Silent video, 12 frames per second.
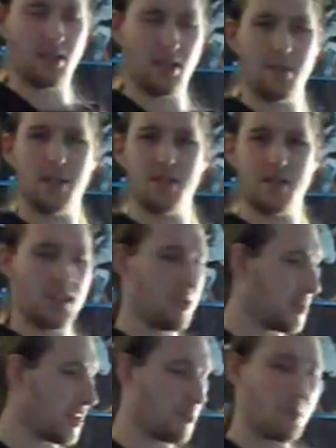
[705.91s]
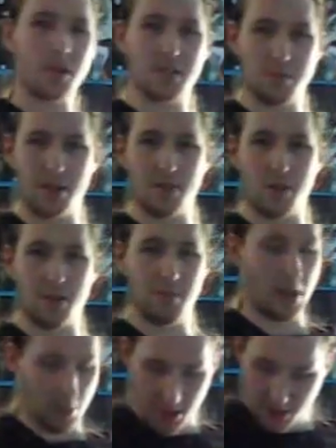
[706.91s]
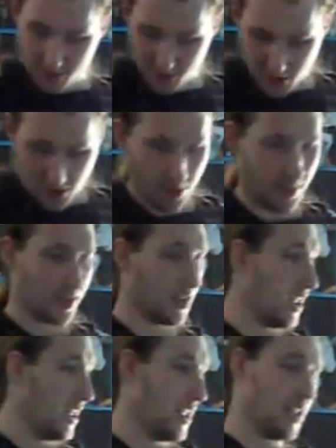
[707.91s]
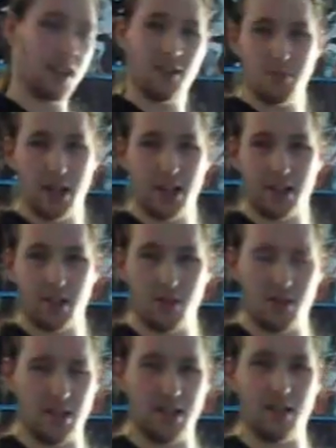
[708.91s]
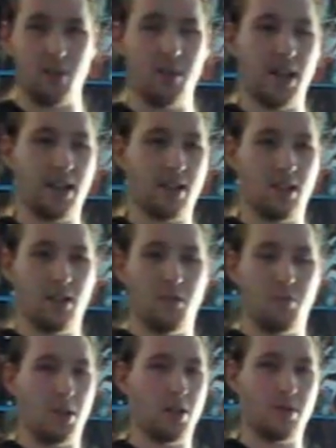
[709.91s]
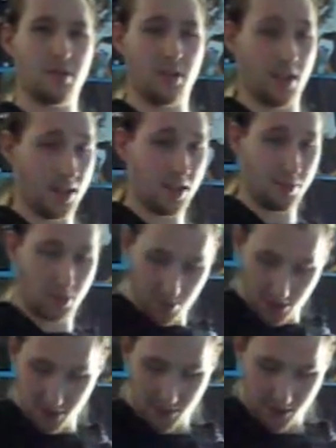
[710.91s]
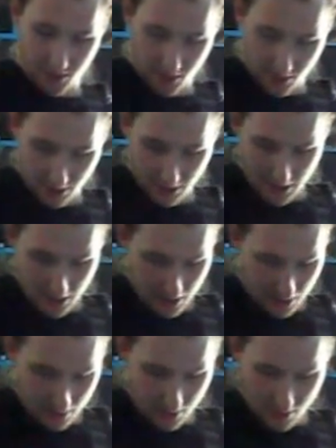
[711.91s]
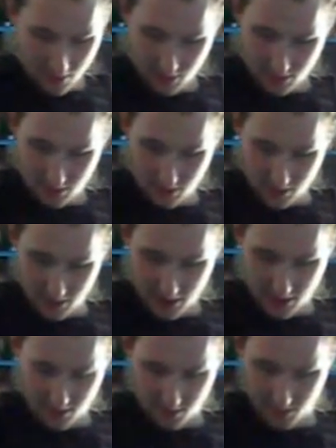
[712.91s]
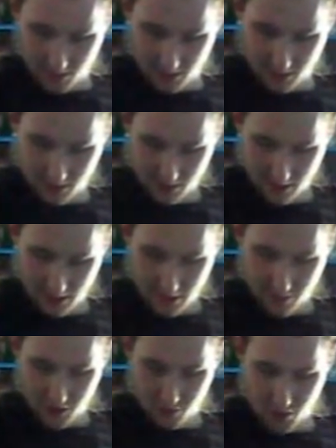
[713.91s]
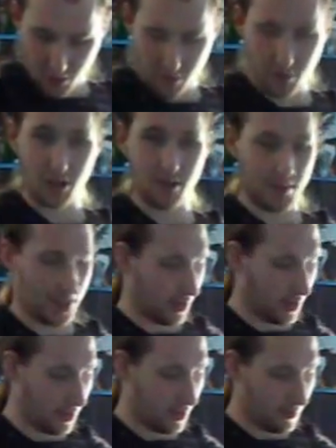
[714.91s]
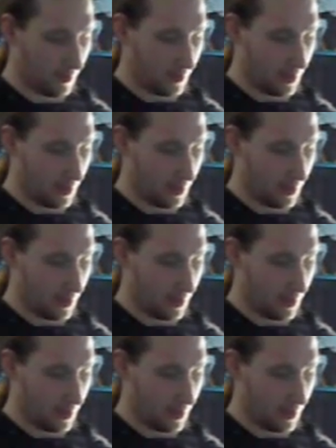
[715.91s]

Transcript: I mean, it seems like I probably have to play rock and metal, but it's not true. I mean, I love playing acoustic, I play a lot of blues, I love my blues, you know. You can get some... I'll just roll the volume down.